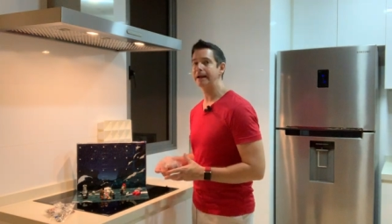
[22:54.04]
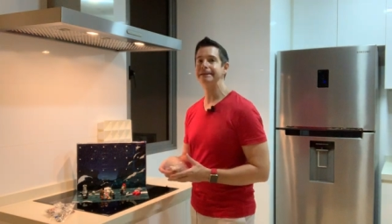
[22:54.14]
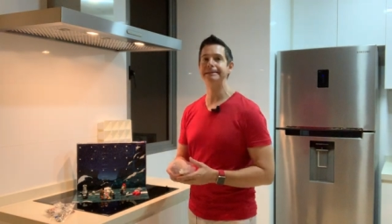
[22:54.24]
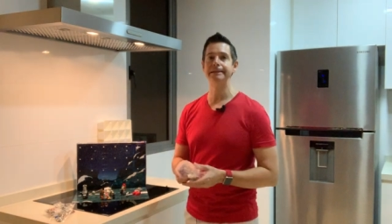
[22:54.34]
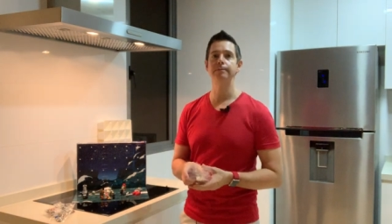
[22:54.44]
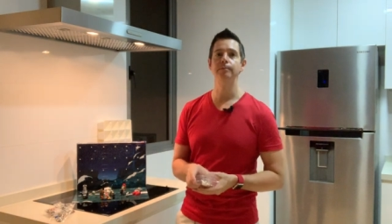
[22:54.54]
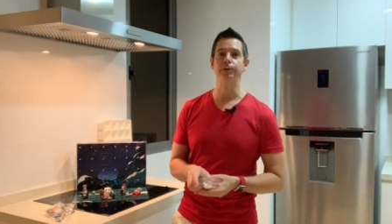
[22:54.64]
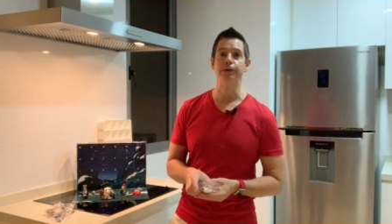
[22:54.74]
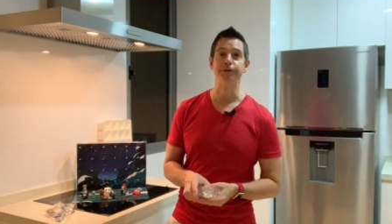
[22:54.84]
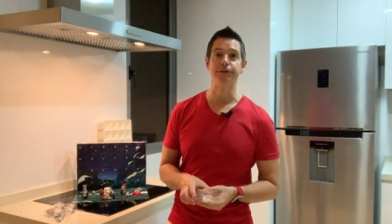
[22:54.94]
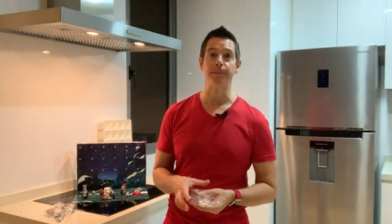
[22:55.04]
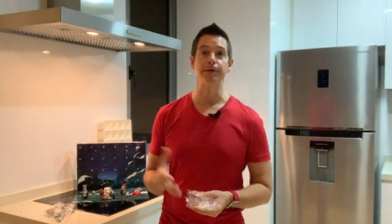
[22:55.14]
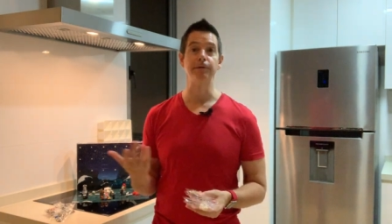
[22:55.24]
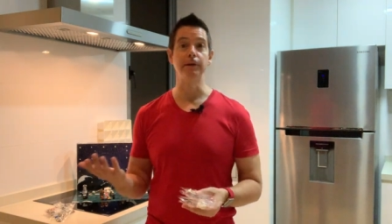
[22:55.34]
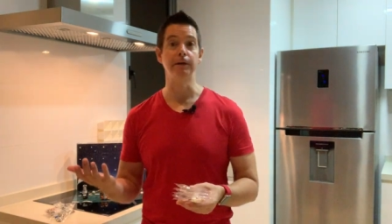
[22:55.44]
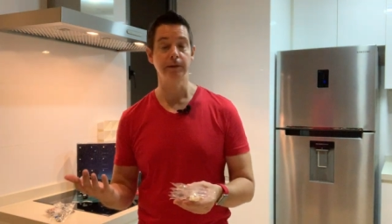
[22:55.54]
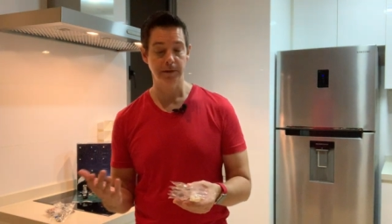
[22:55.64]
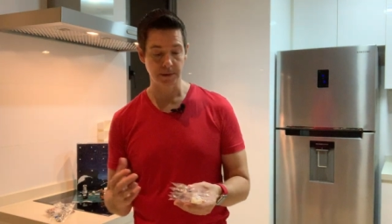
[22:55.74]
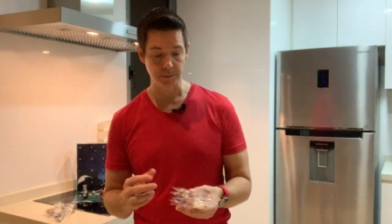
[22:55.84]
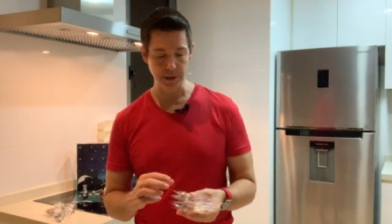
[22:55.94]
I didn't build some of the,
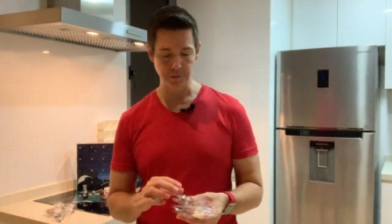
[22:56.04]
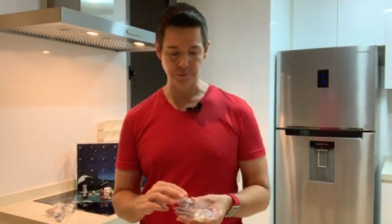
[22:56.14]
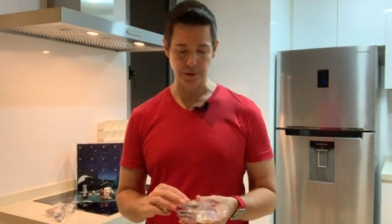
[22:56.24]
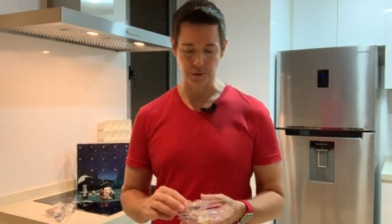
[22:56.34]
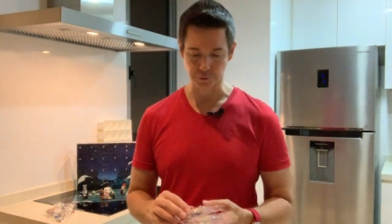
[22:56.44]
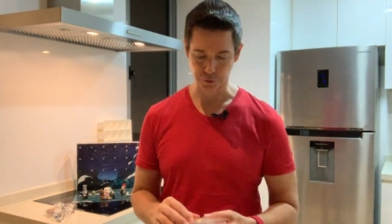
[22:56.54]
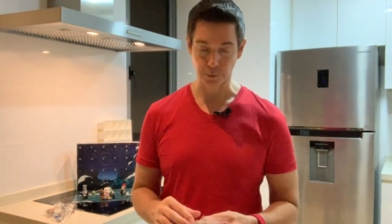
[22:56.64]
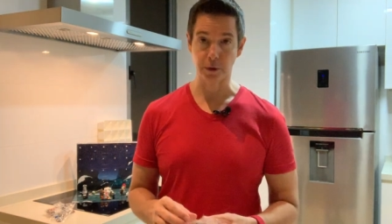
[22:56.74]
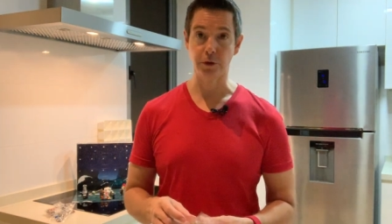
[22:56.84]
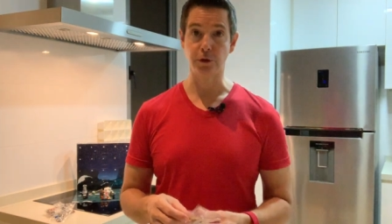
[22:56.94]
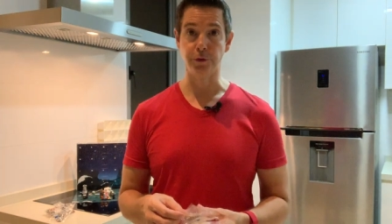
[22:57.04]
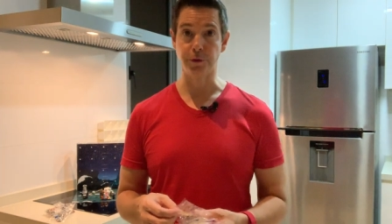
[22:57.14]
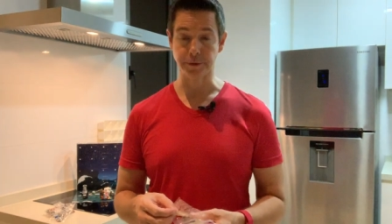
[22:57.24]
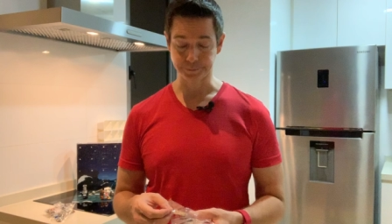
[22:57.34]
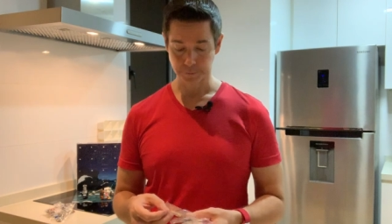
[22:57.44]
the minifigures that were included.